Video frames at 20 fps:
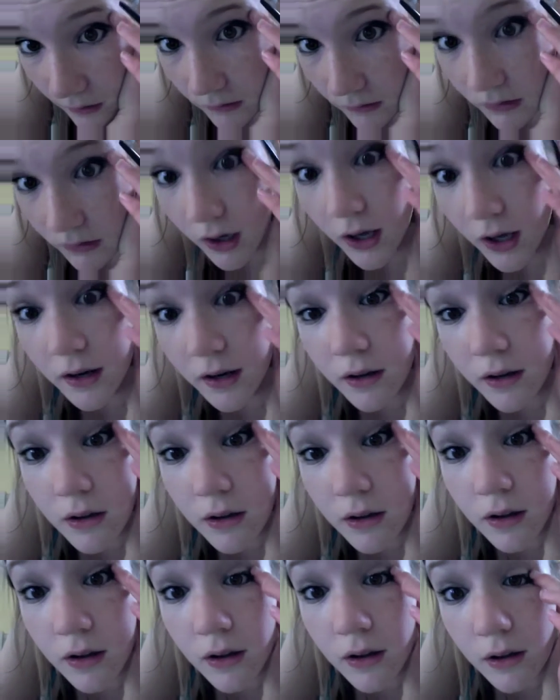Oh God.
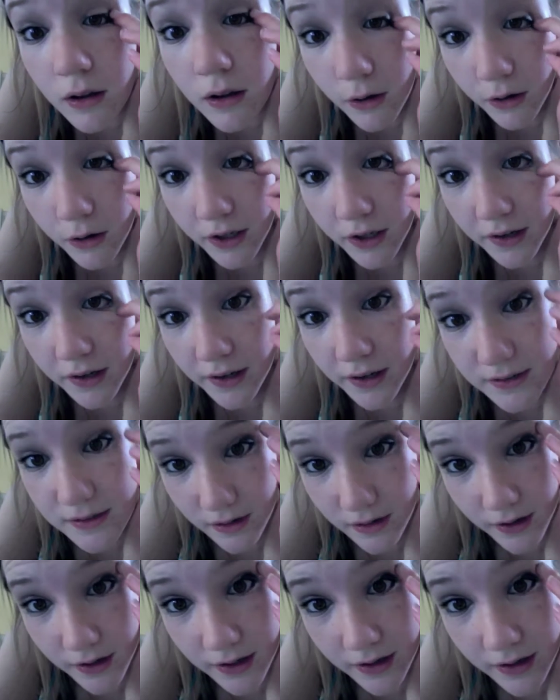Oh goodness.
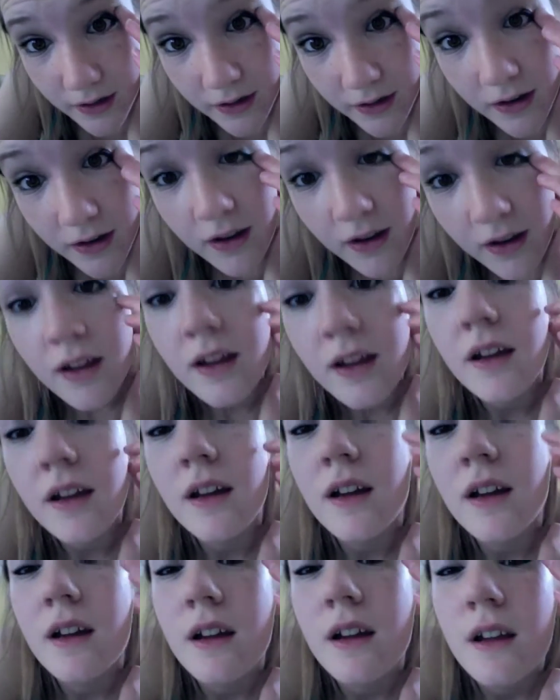Sorry.
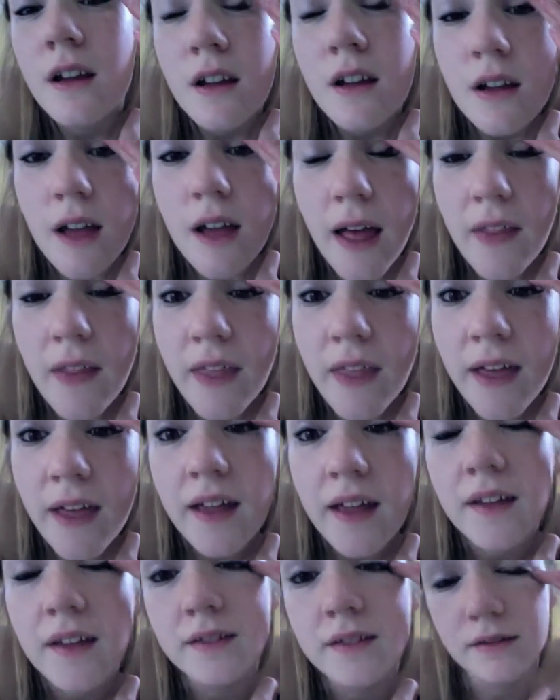And
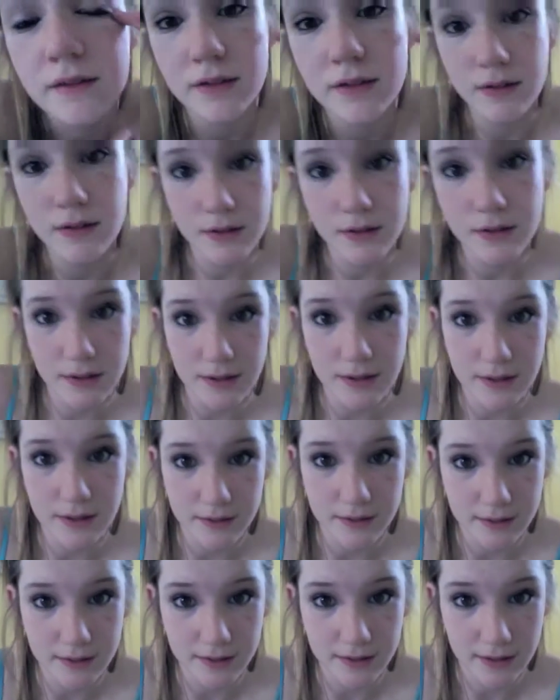then
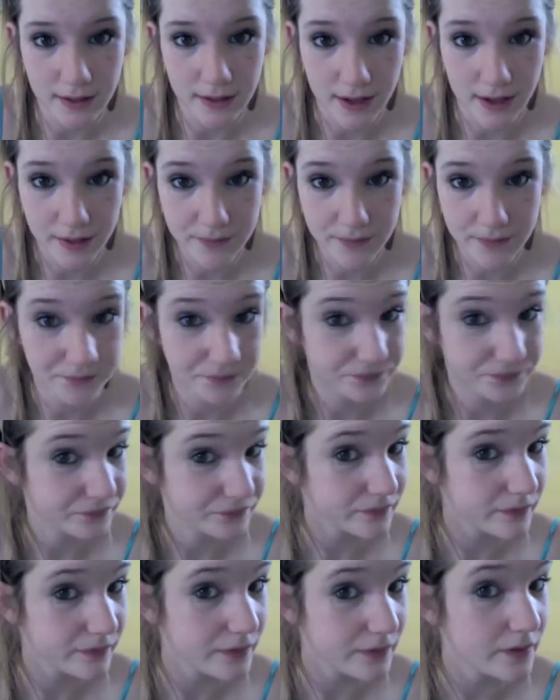yeah.
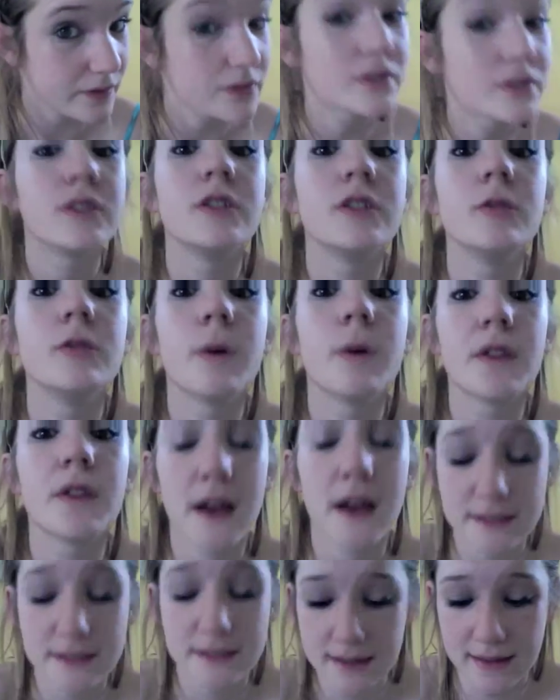So you do both
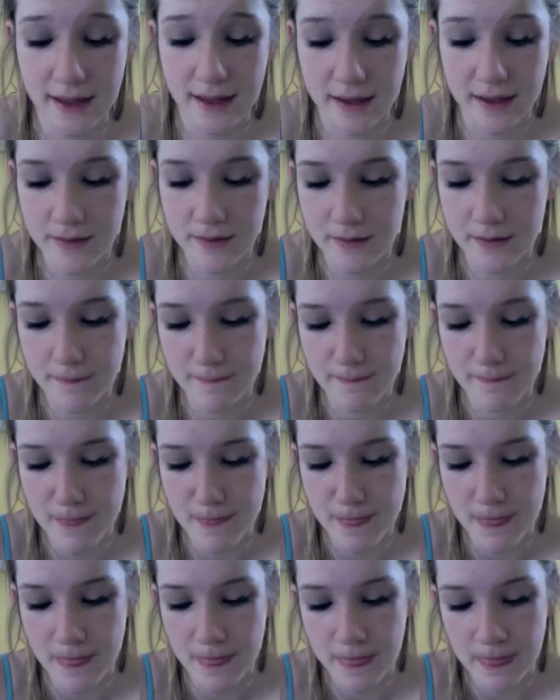eyes like that.
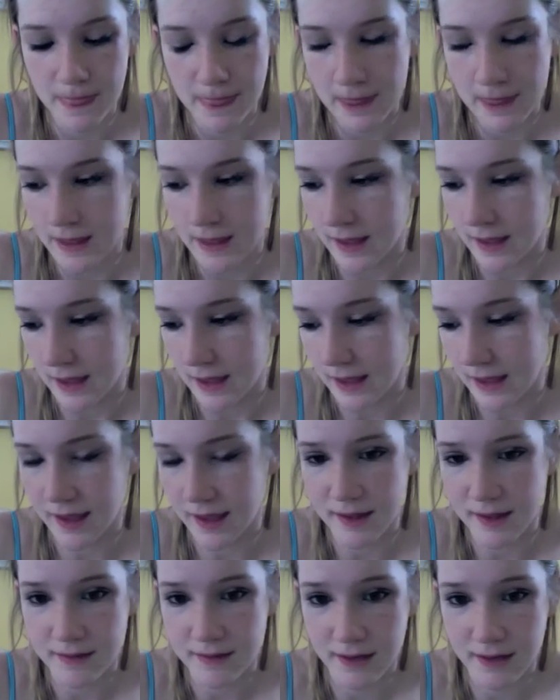
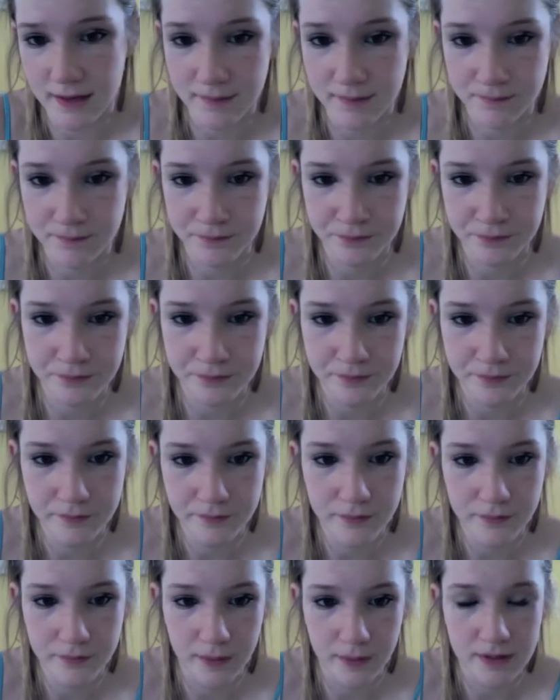And then
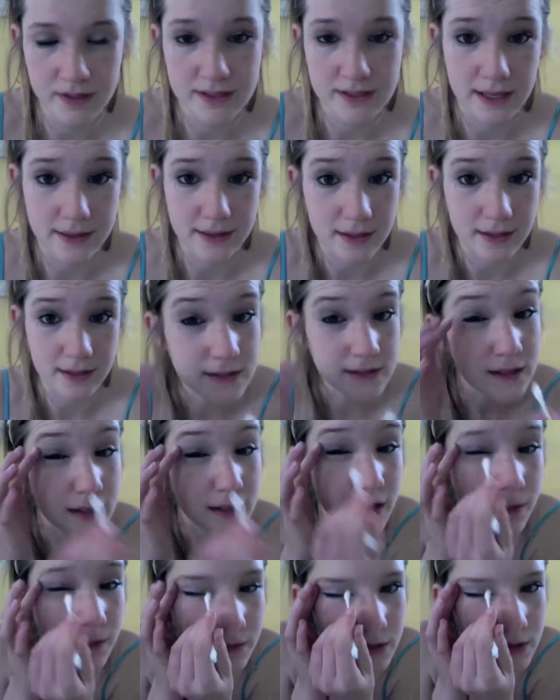I'm going to take this
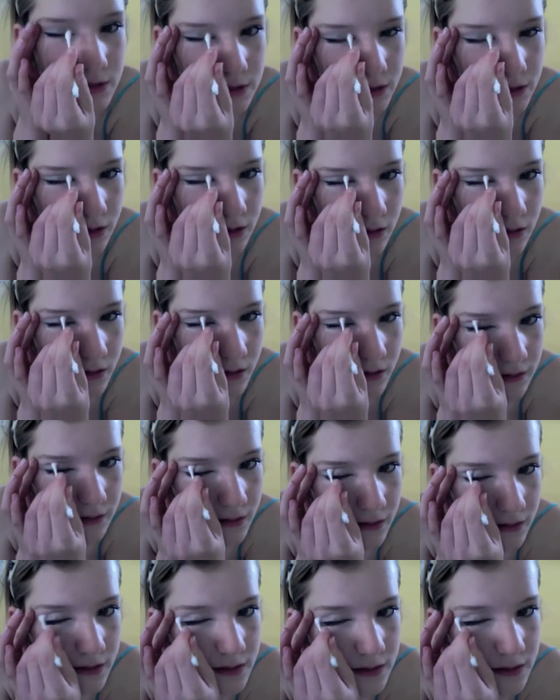and I'm just going to go like
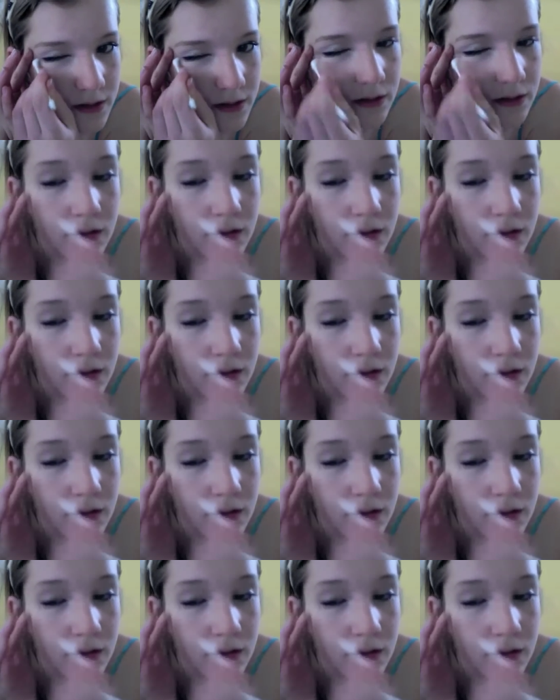this.